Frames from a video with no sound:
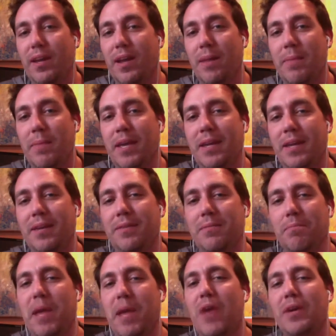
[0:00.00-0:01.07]
I mean,
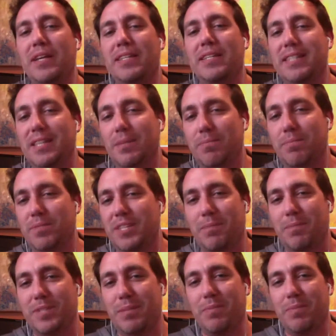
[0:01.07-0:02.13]
buried deep
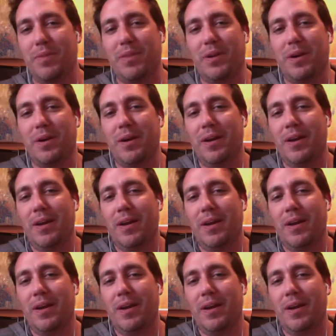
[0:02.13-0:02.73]
in their